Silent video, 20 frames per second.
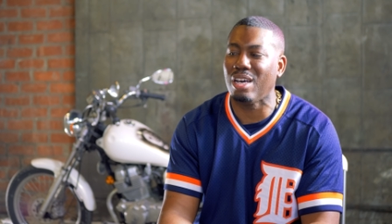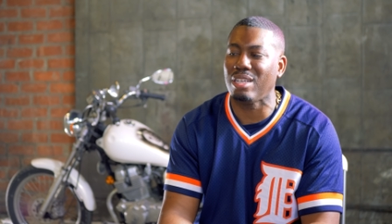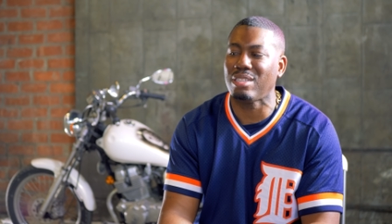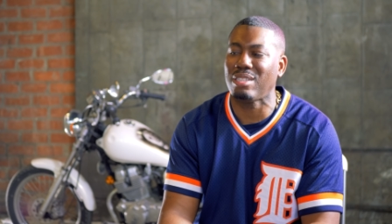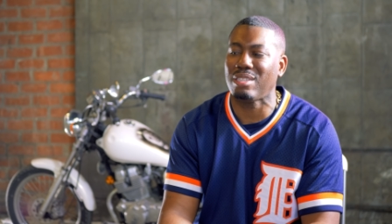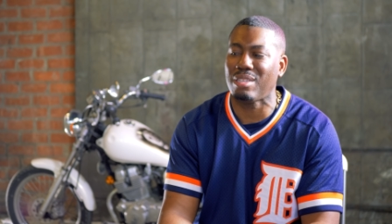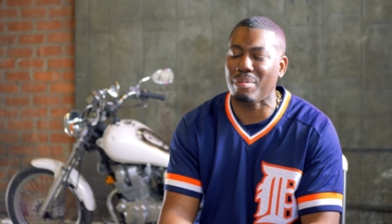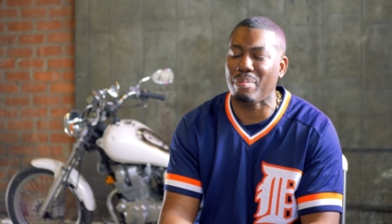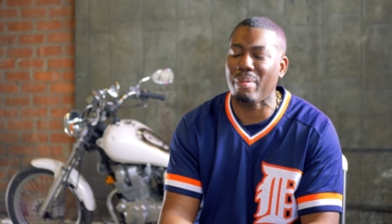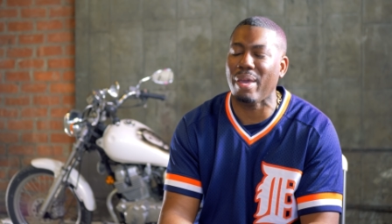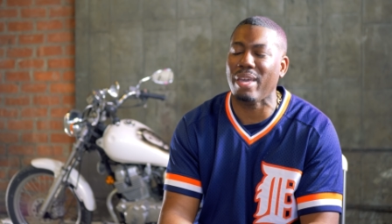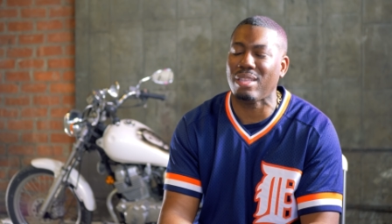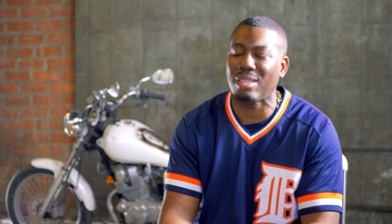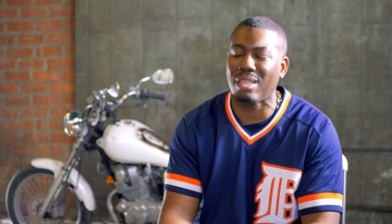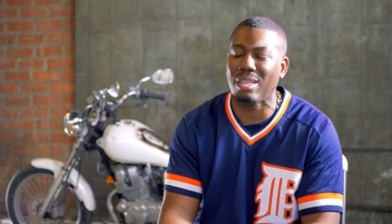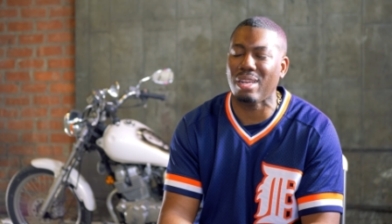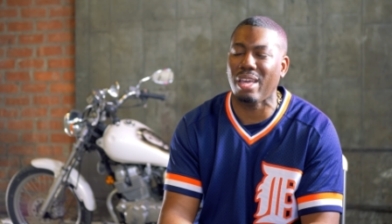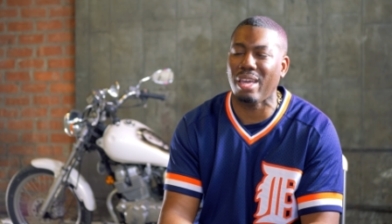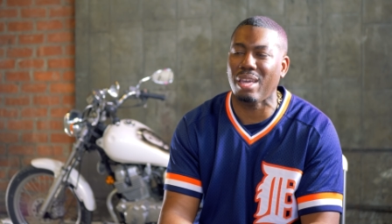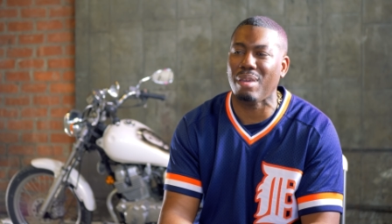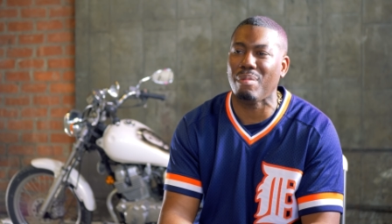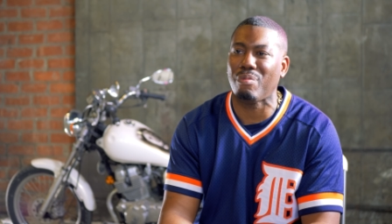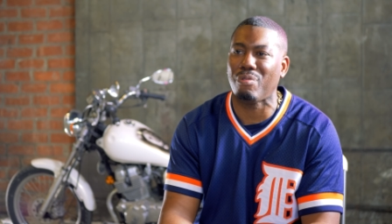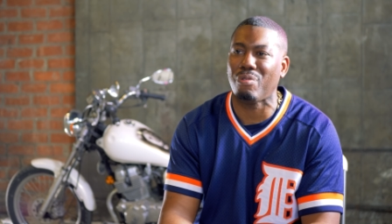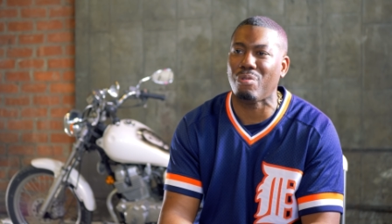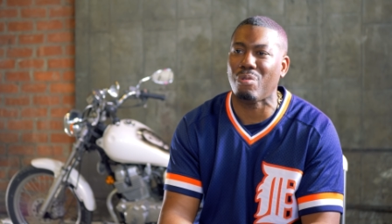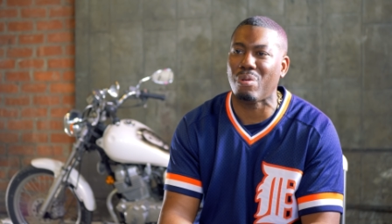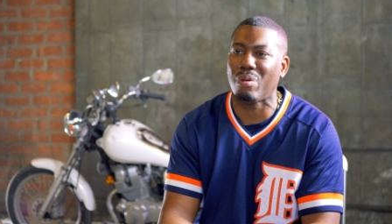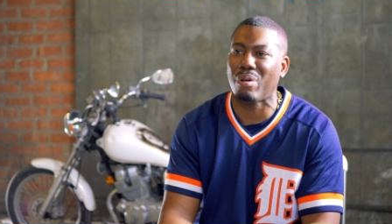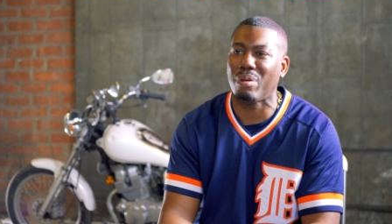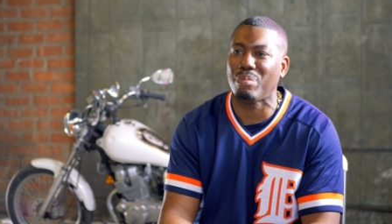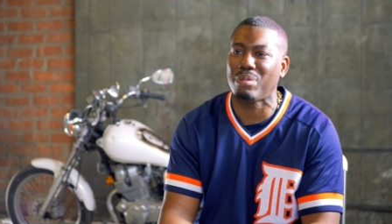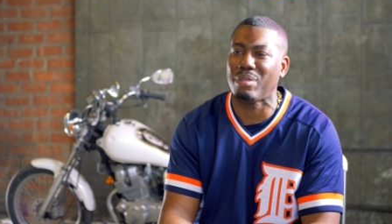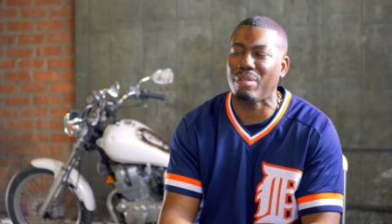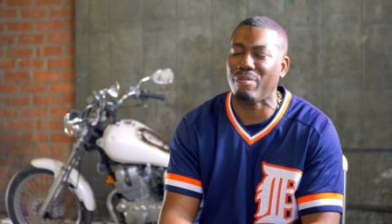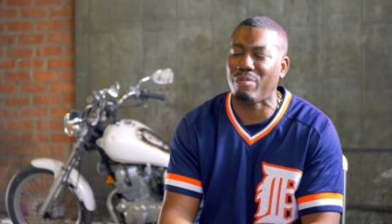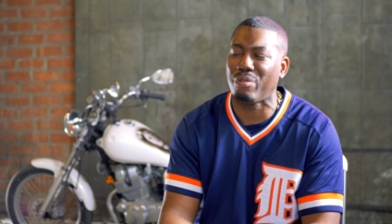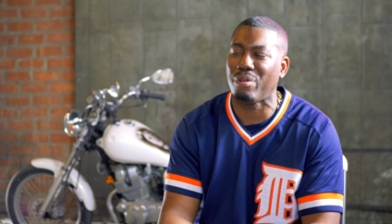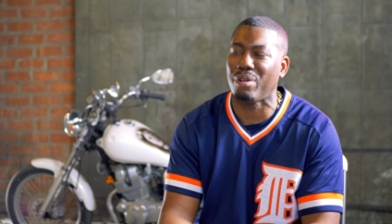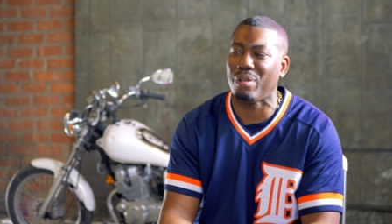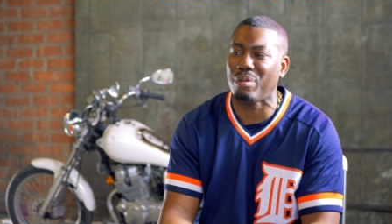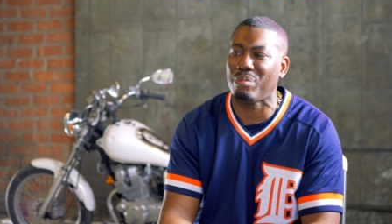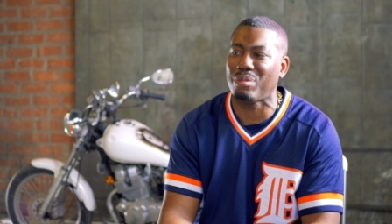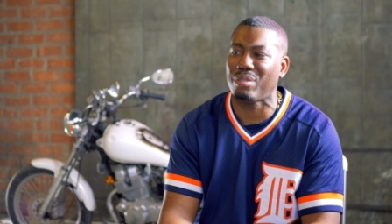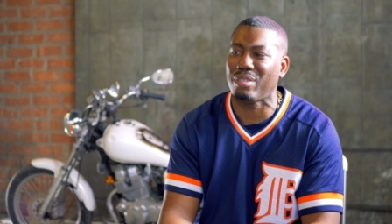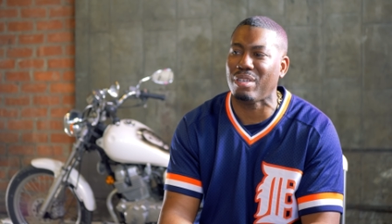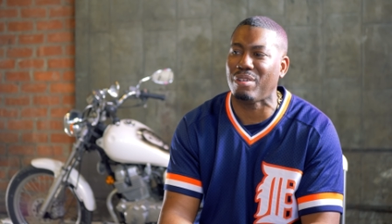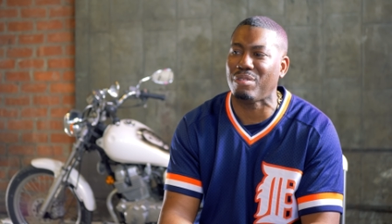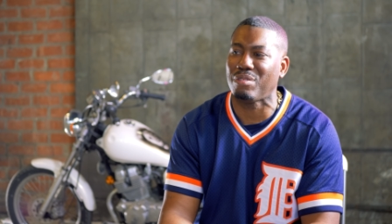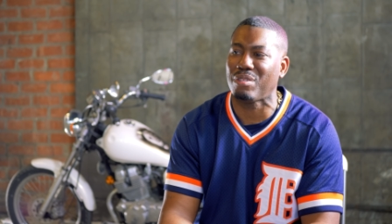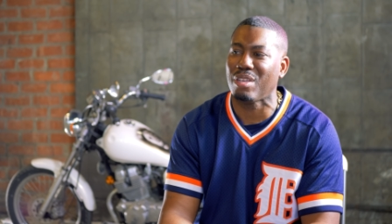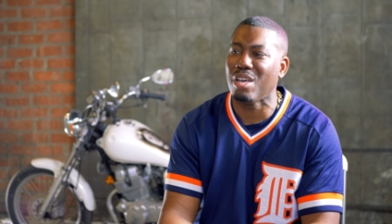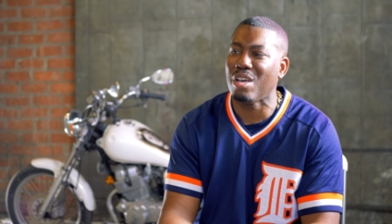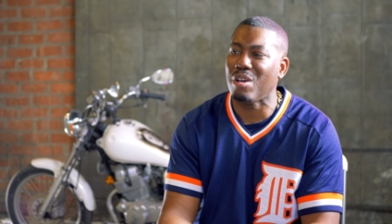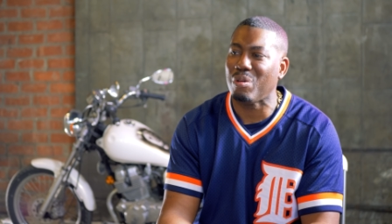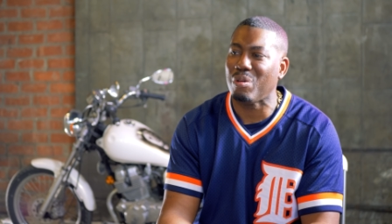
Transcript: us to make the name for themselves.